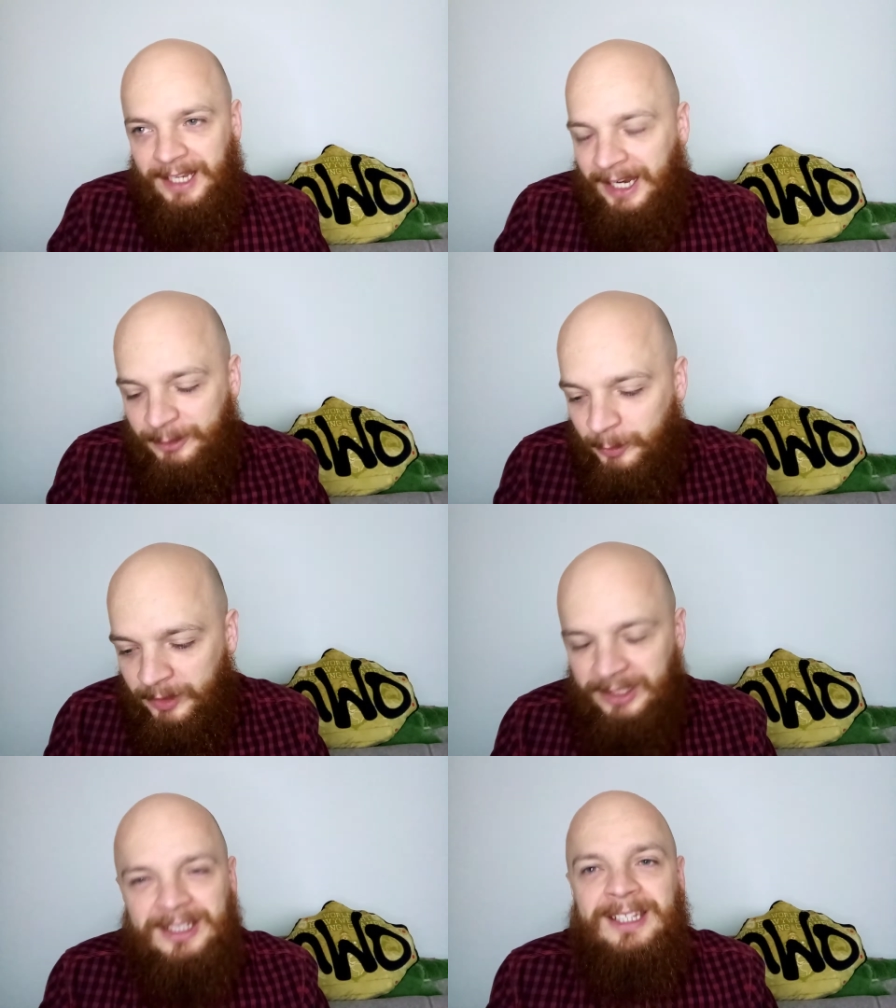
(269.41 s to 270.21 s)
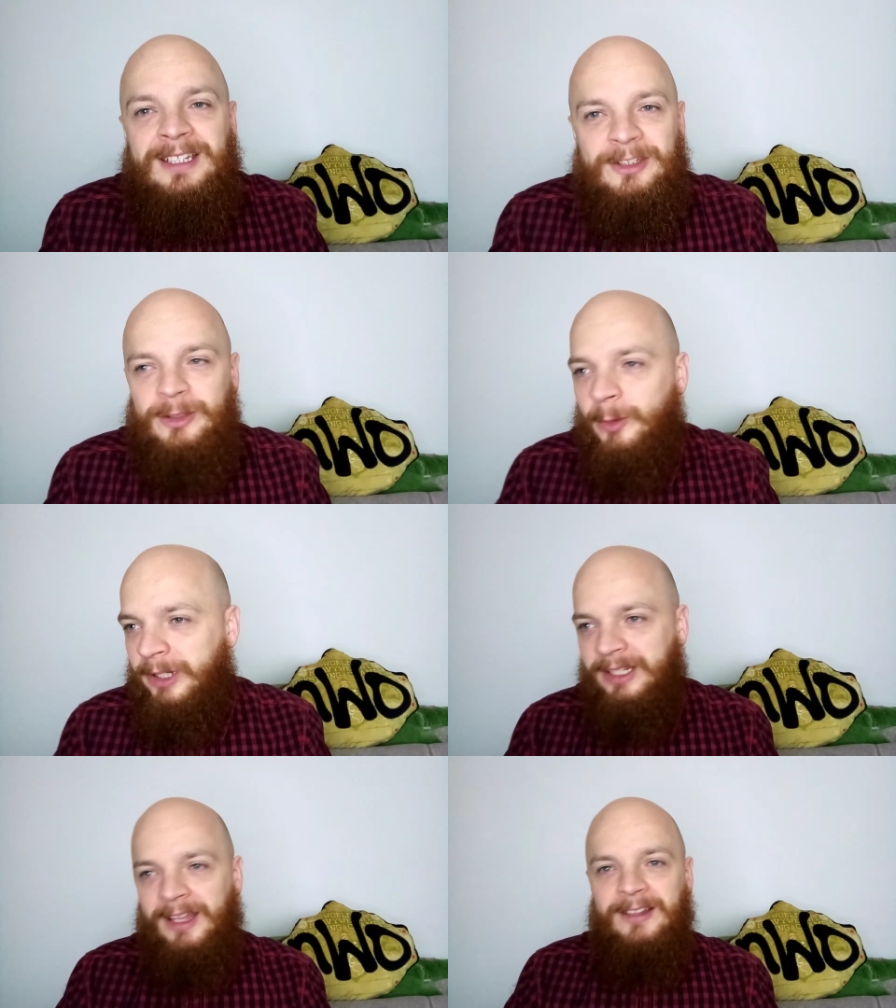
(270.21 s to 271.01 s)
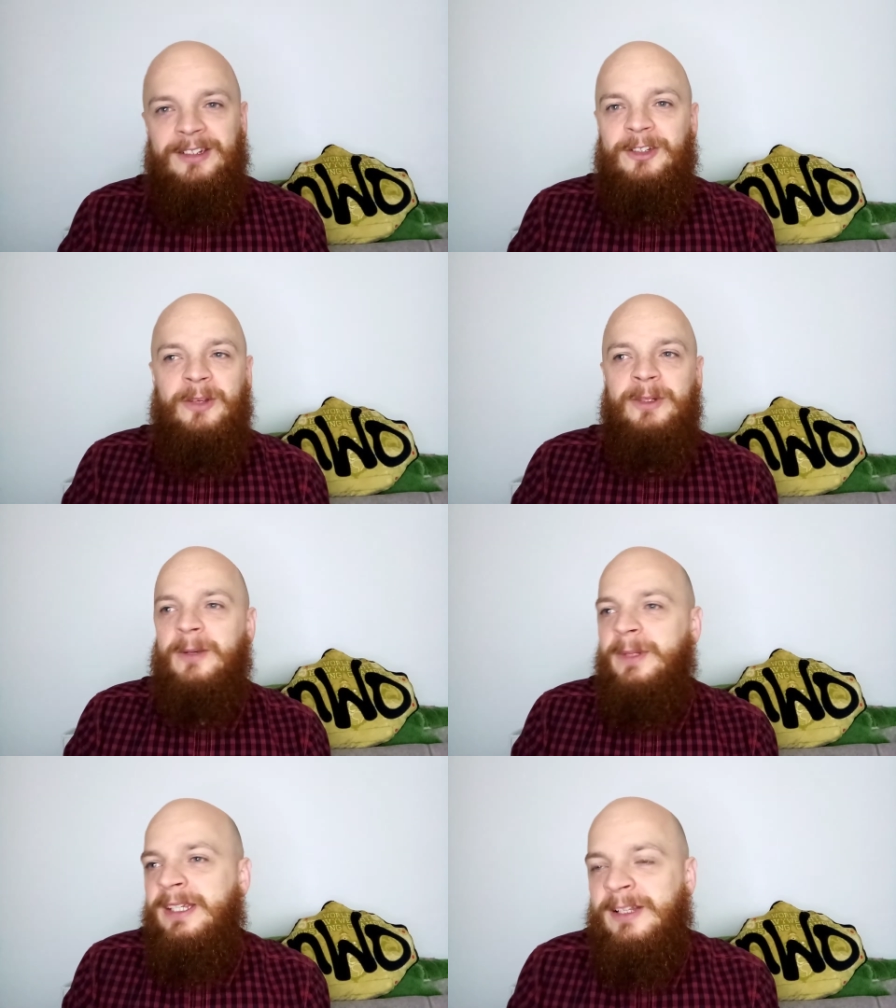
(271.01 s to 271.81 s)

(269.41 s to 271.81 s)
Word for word: I don't really like his storytelling in W W E.